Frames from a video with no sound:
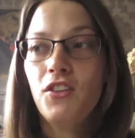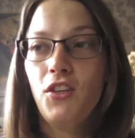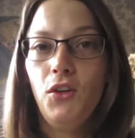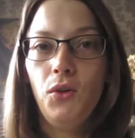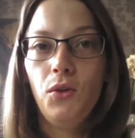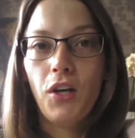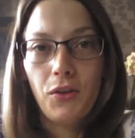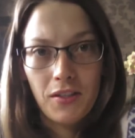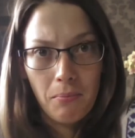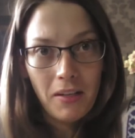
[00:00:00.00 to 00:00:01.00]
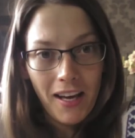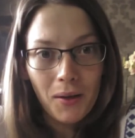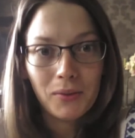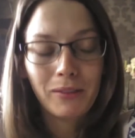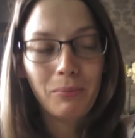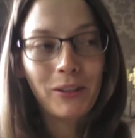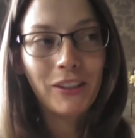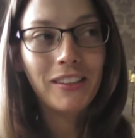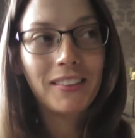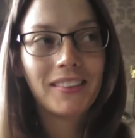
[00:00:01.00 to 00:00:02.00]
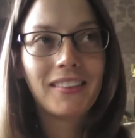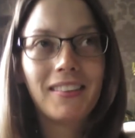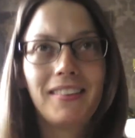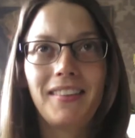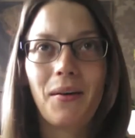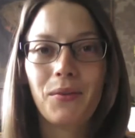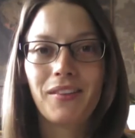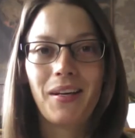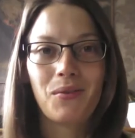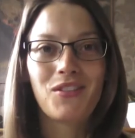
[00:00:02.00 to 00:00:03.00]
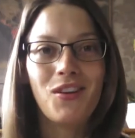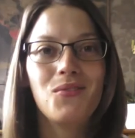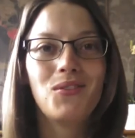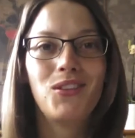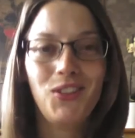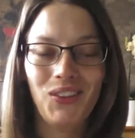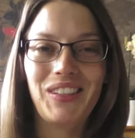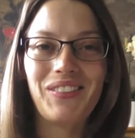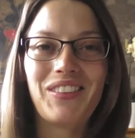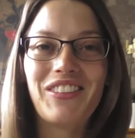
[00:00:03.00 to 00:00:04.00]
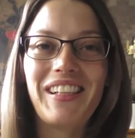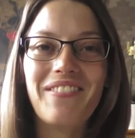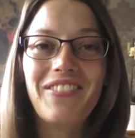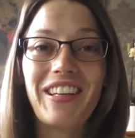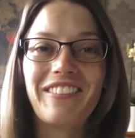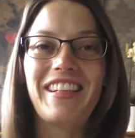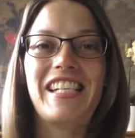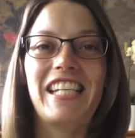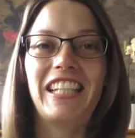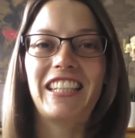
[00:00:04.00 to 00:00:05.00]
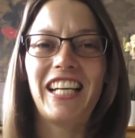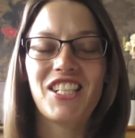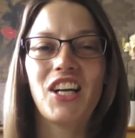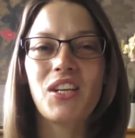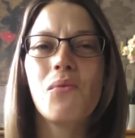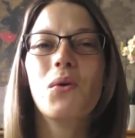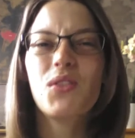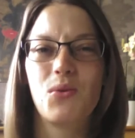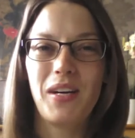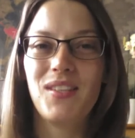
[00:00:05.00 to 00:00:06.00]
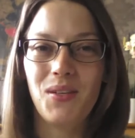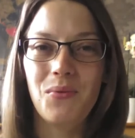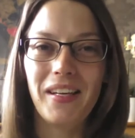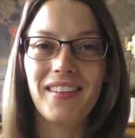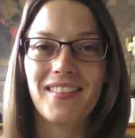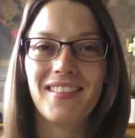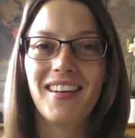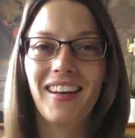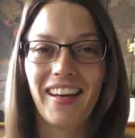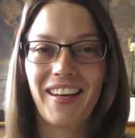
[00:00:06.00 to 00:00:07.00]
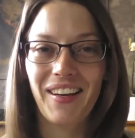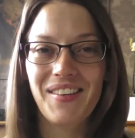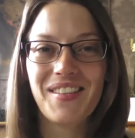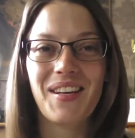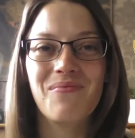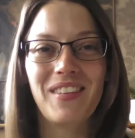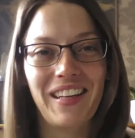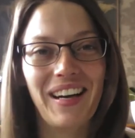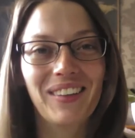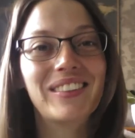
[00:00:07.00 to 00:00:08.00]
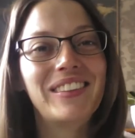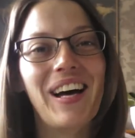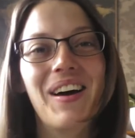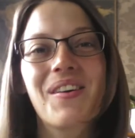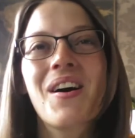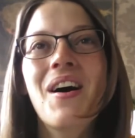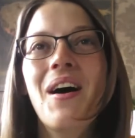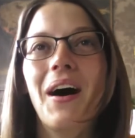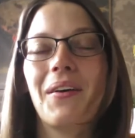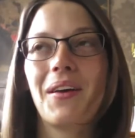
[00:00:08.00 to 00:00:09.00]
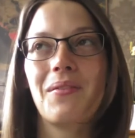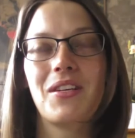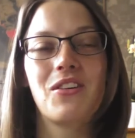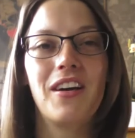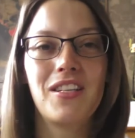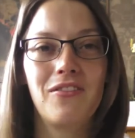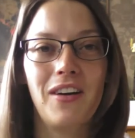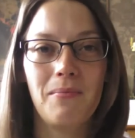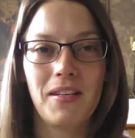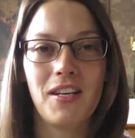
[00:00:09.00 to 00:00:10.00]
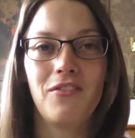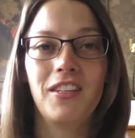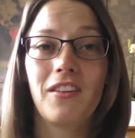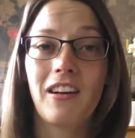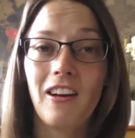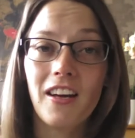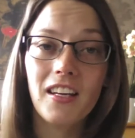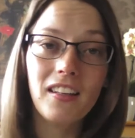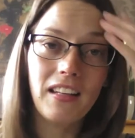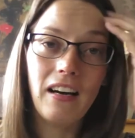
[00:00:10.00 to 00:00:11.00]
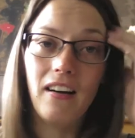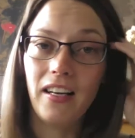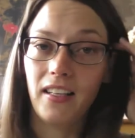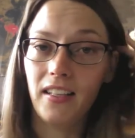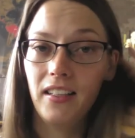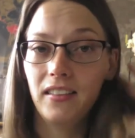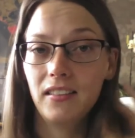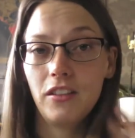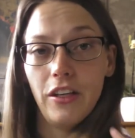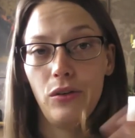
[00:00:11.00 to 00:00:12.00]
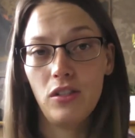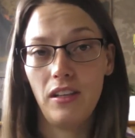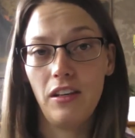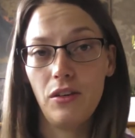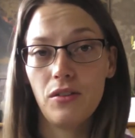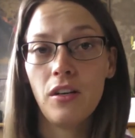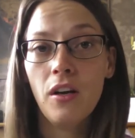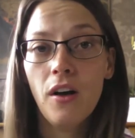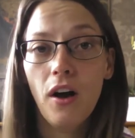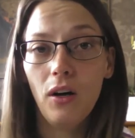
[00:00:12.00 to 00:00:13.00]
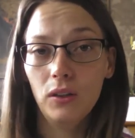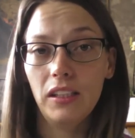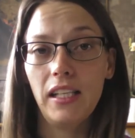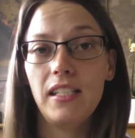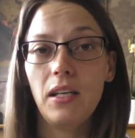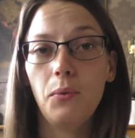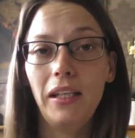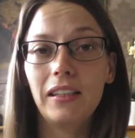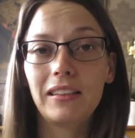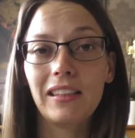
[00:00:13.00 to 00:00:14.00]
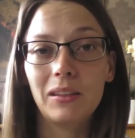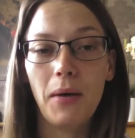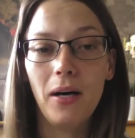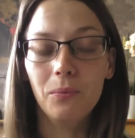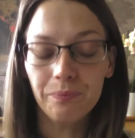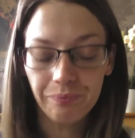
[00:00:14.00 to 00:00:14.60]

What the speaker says: to coach somebody else, because it was so good. It was really invigorating that actually I don't want to wait 2 weeks until I coach somebody else. So I'm going to be trying to find myself another client that I can coach in those alternating weeks as well.